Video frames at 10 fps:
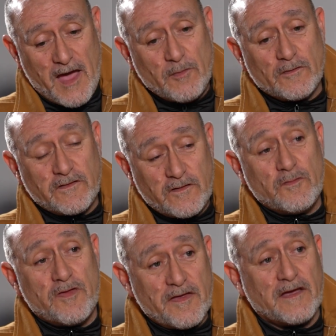able to do
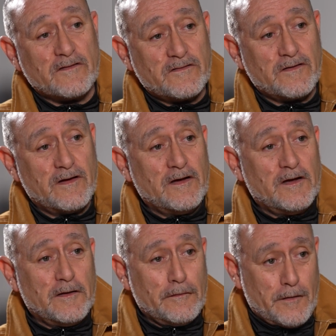the things
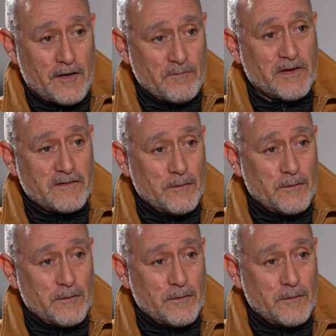that I've been